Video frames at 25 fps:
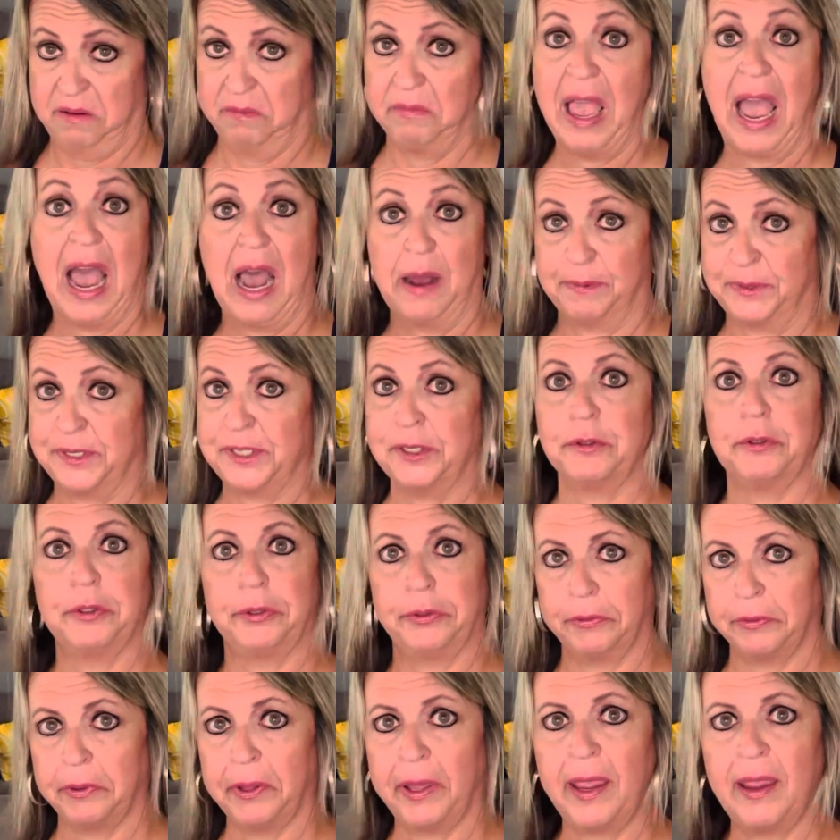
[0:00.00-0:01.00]

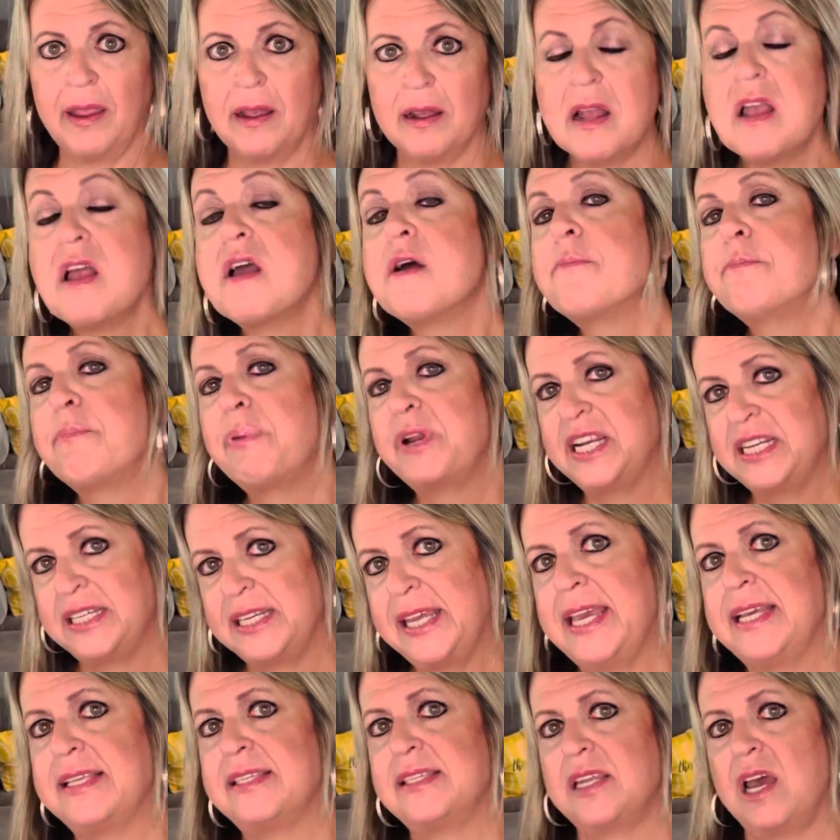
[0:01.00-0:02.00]
Absolutely. But it
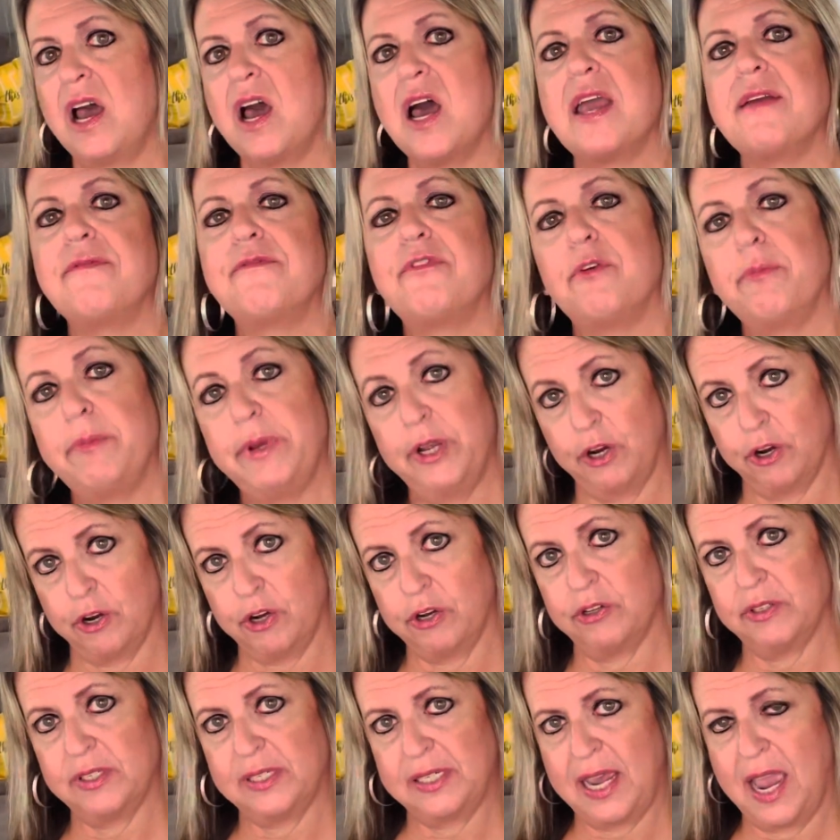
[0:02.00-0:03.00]
takes time for
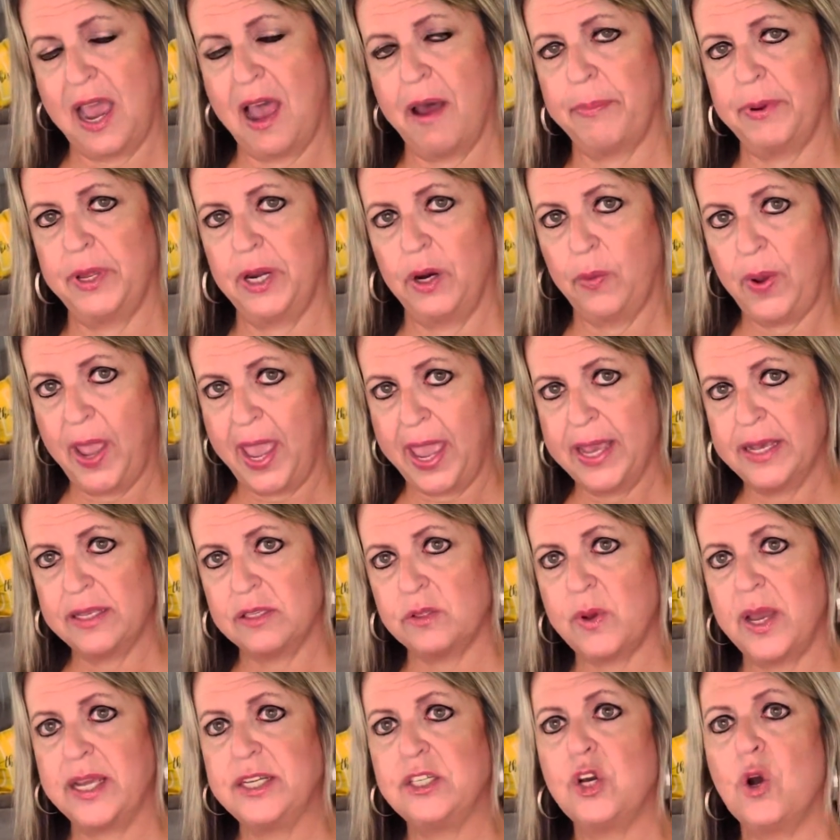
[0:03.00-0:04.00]
miracles to happen, okay? So
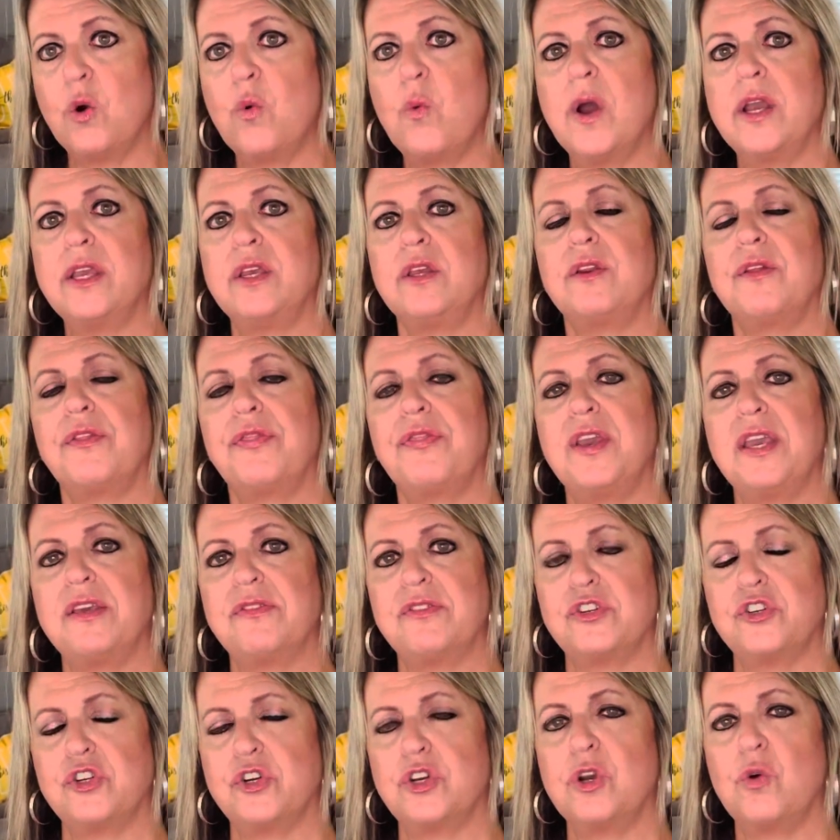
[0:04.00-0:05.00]
I don't want you to think
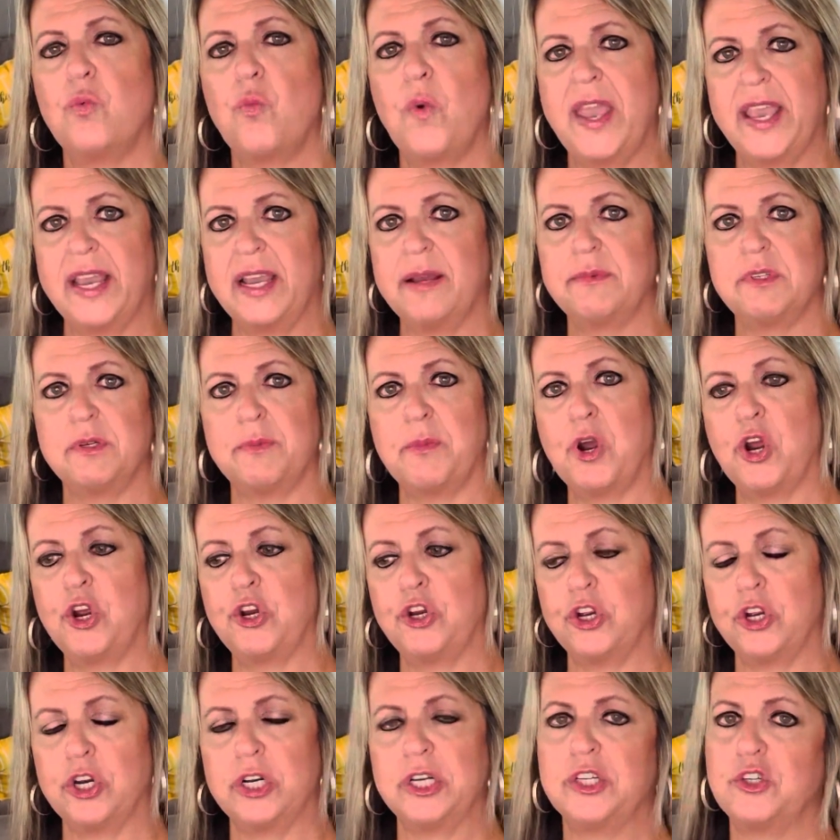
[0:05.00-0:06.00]
that you're going to wake up tomorrow, you're
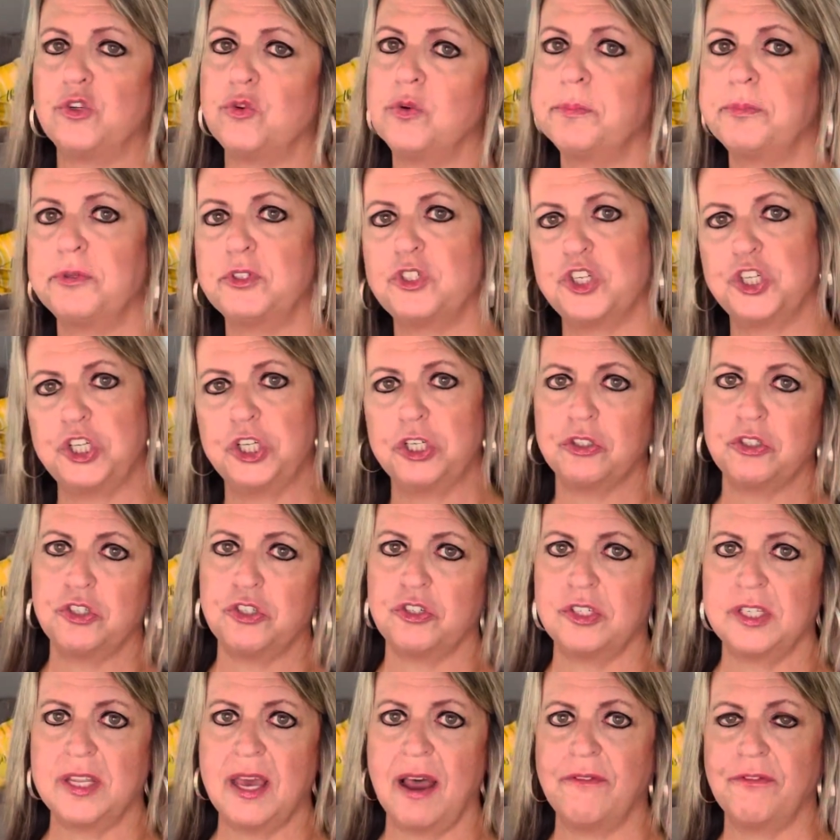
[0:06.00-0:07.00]
going to triple shield
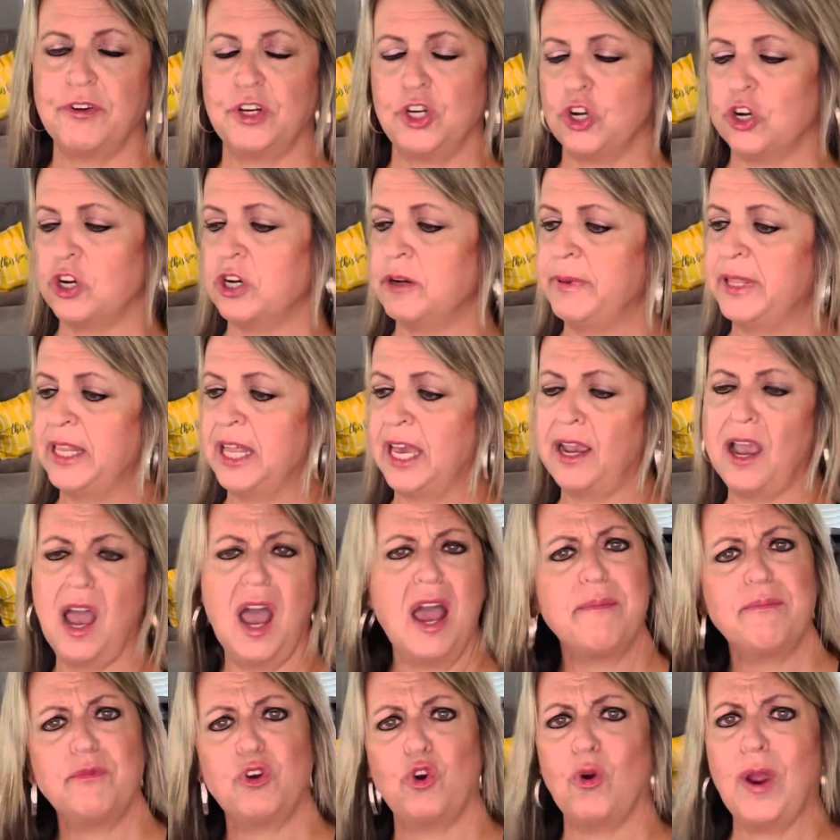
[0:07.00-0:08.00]
yourself, and you're going to be like,
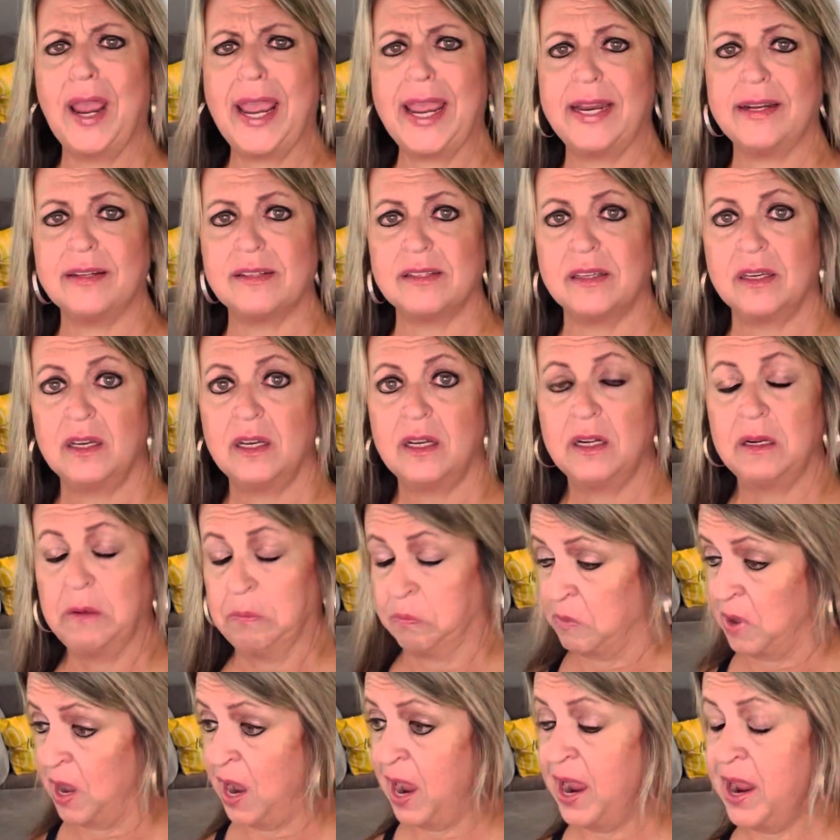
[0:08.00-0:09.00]
I'm great.
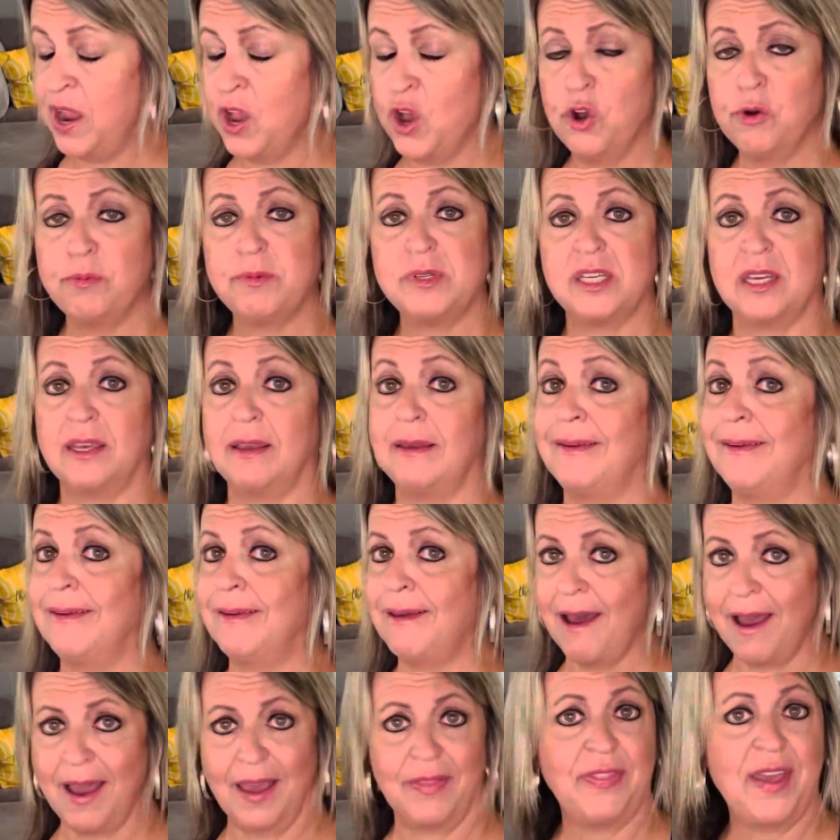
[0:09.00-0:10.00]
I hope to
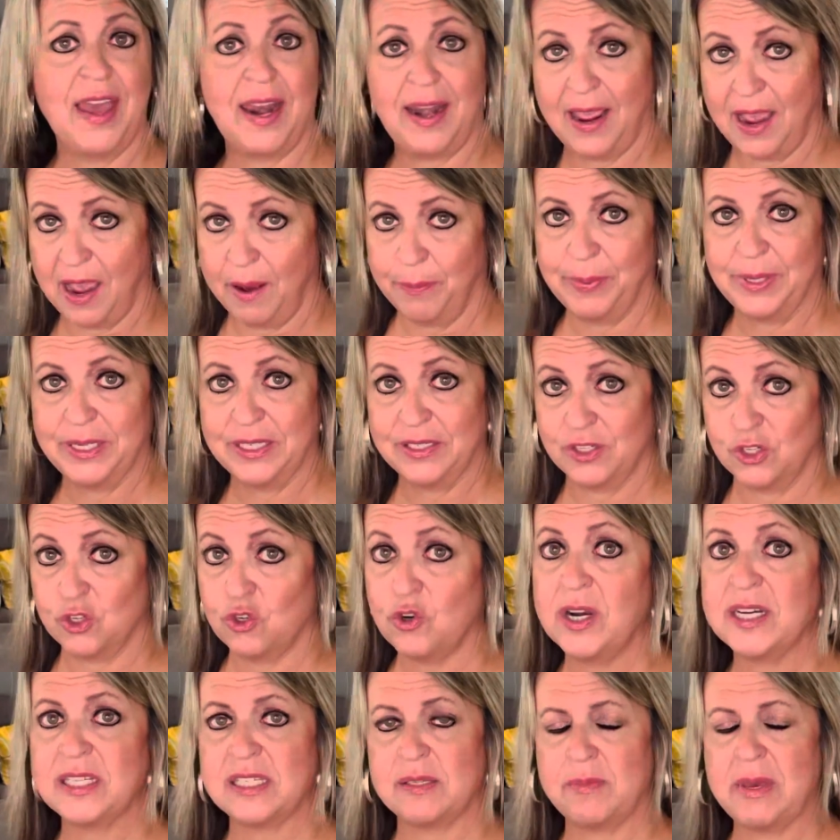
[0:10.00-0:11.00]
God that happens.
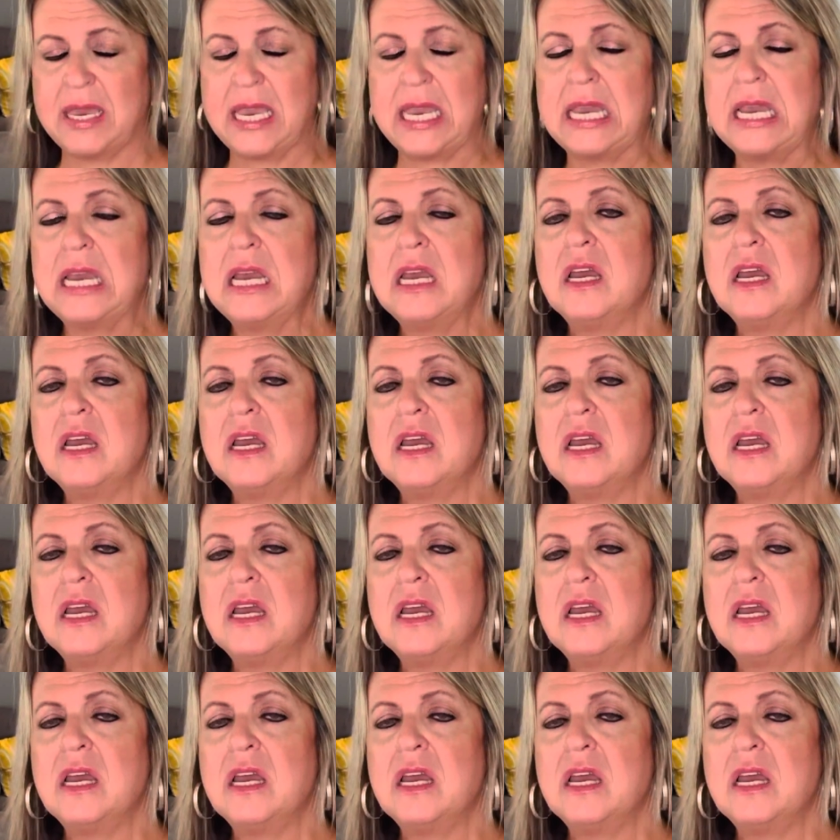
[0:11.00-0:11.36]
Trust me.